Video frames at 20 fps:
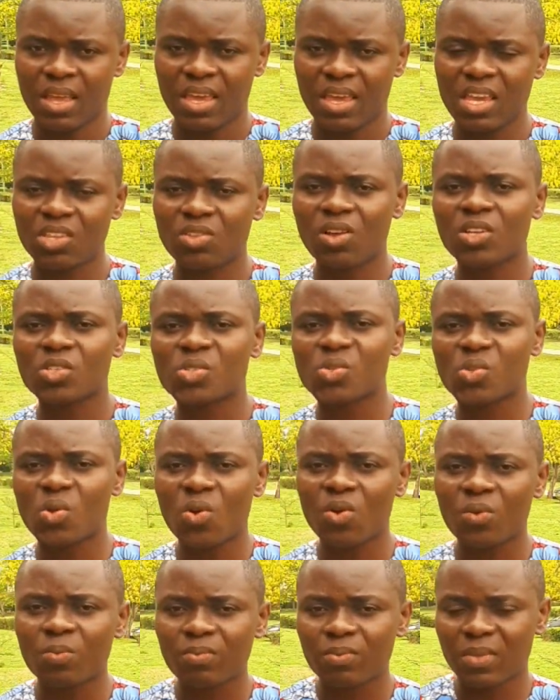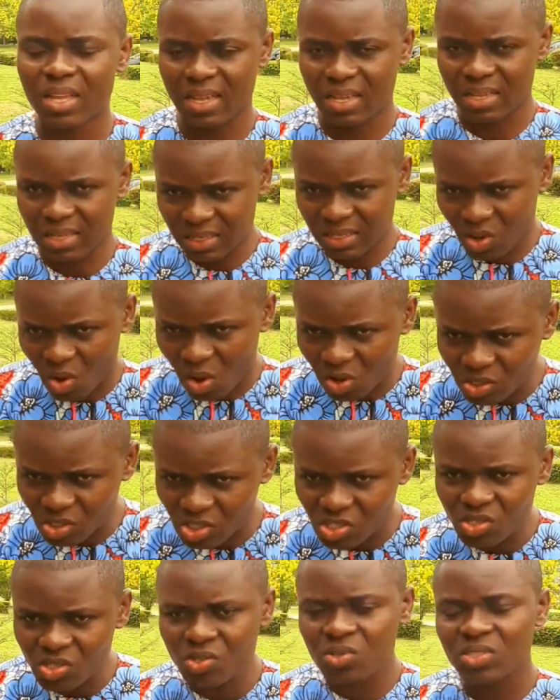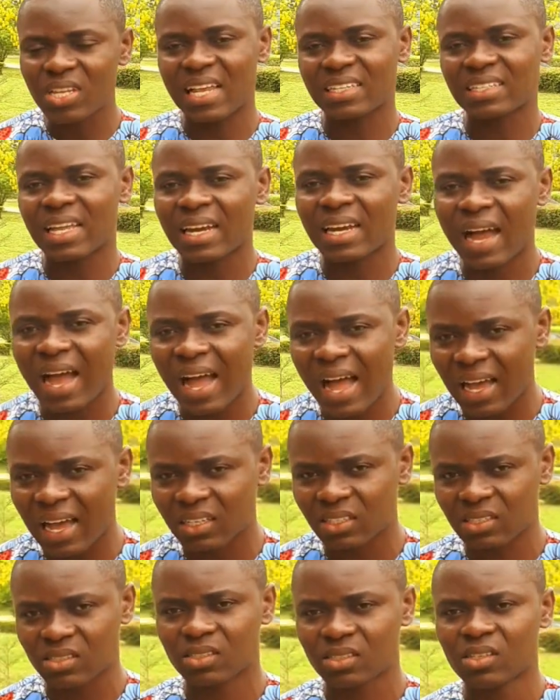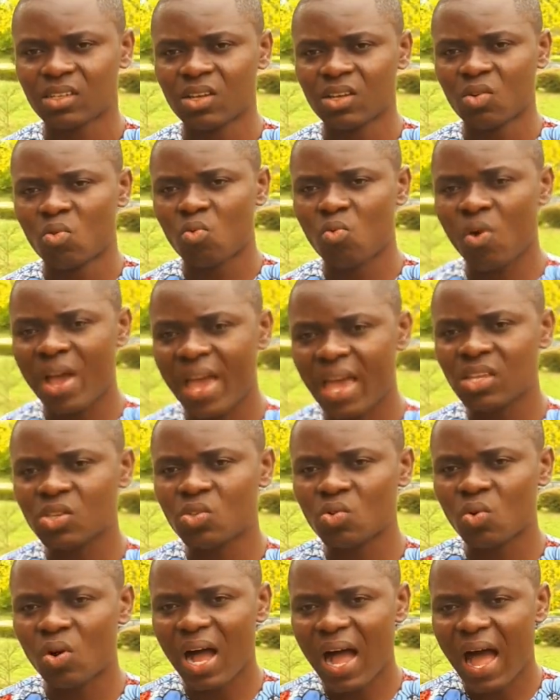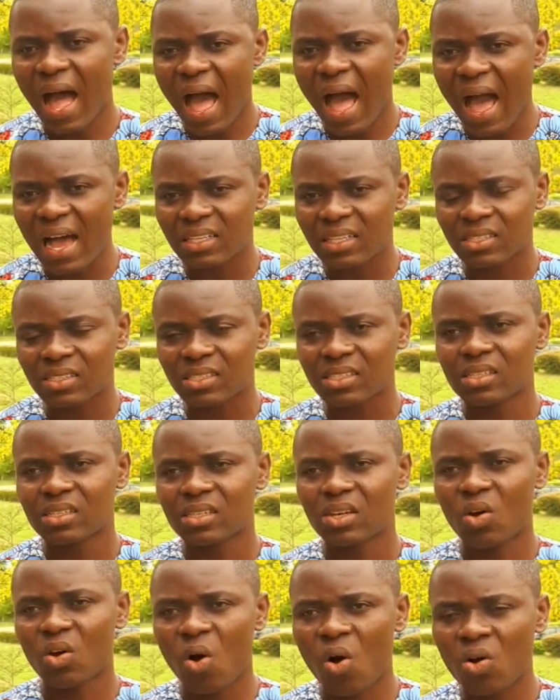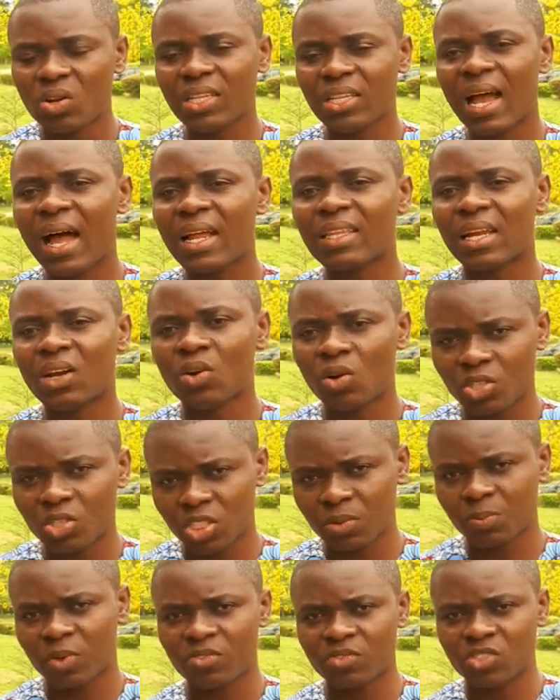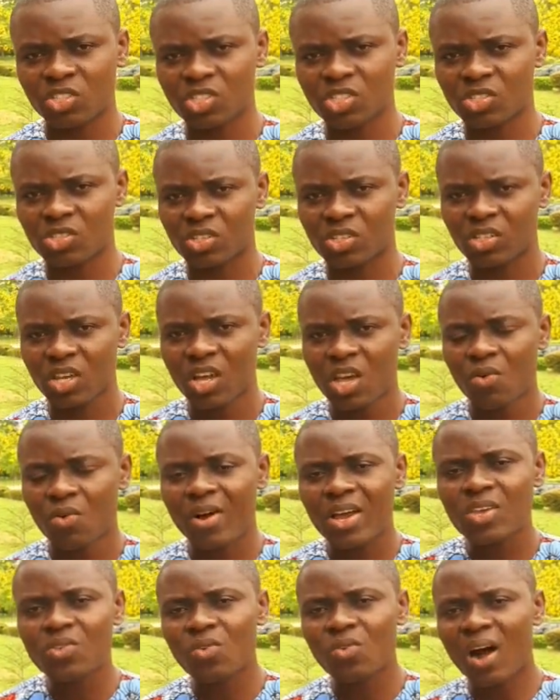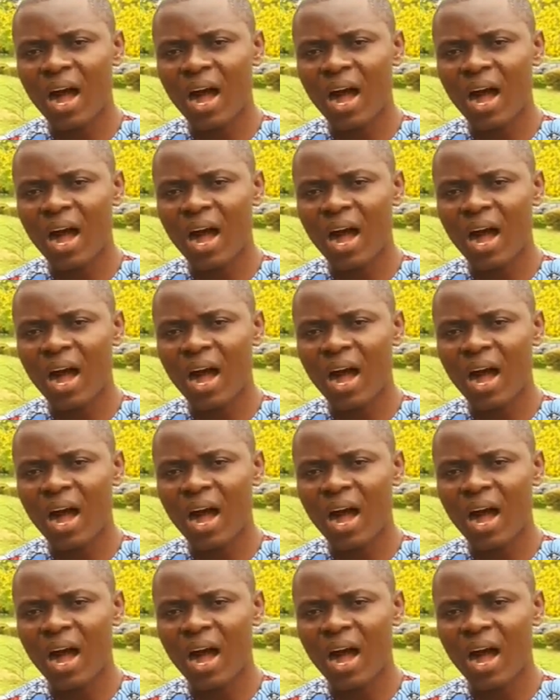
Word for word: it also continues as an act where you act under the lordship of Jesus, when you